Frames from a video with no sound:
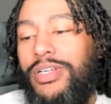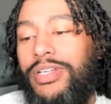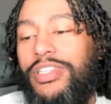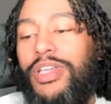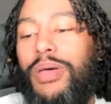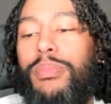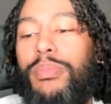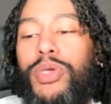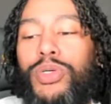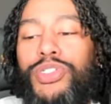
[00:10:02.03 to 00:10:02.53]

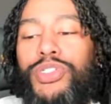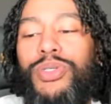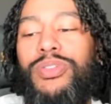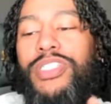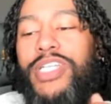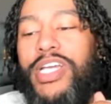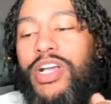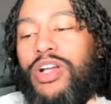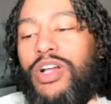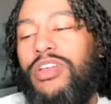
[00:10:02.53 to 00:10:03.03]
The mutual
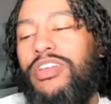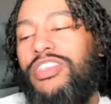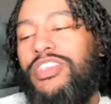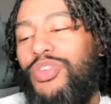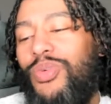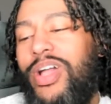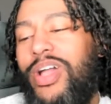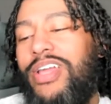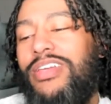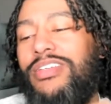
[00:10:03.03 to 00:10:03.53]
tariffs
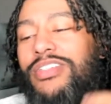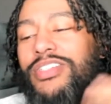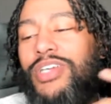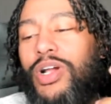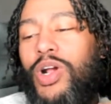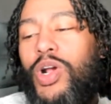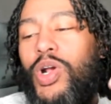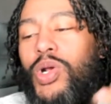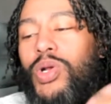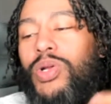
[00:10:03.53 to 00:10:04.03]
threaten
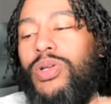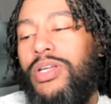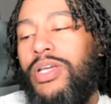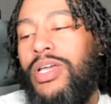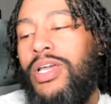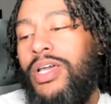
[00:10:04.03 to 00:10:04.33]
to hurt